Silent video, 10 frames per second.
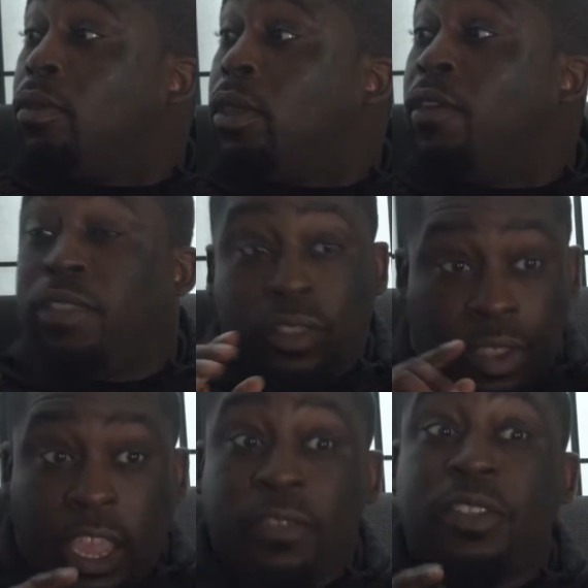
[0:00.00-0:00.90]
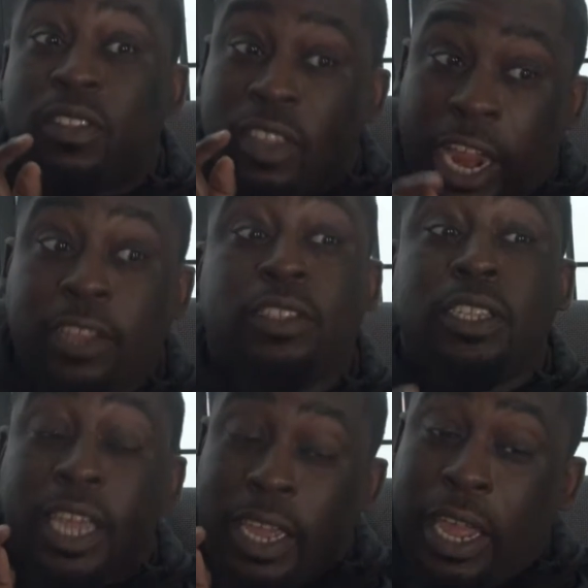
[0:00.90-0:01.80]
If the Saints
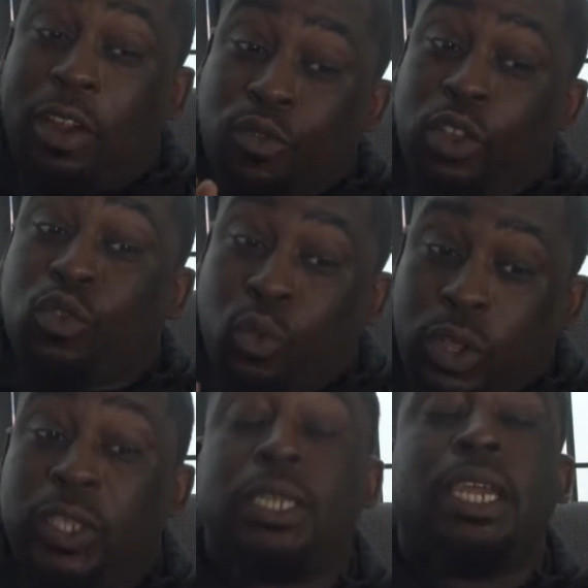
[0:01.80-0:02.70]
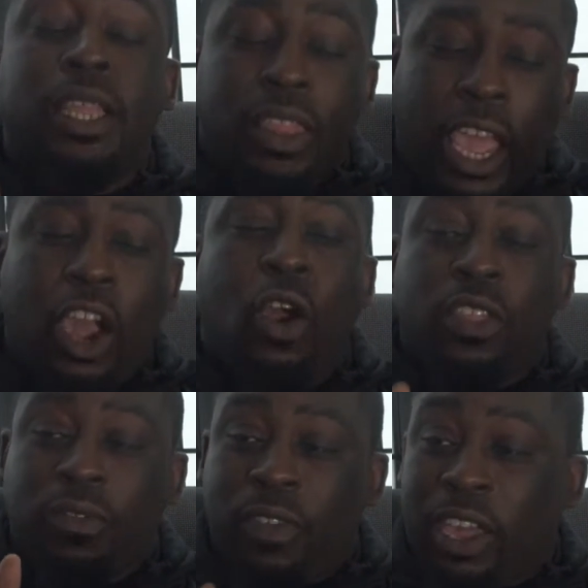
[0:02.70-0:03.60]
can get Russell Wilson, they are
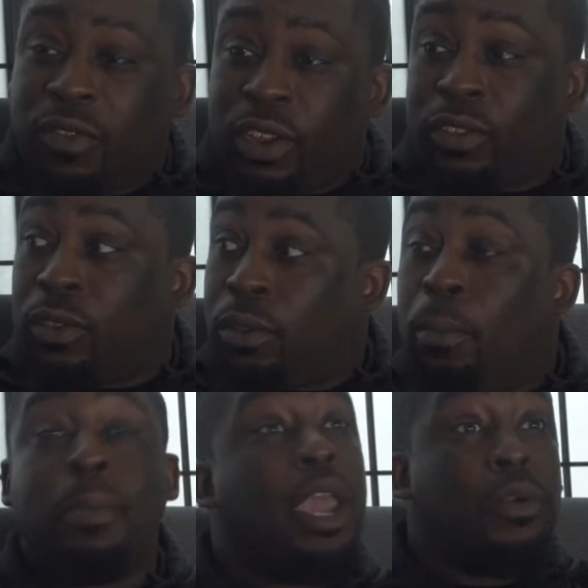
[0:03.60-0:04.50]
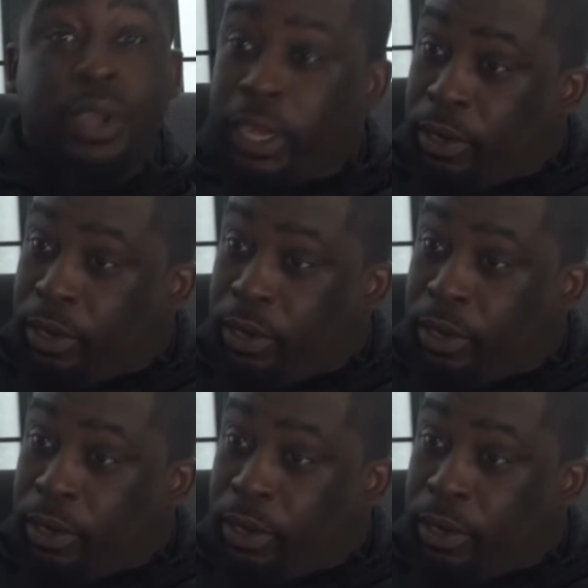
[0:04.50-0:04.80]
the favorites. Period.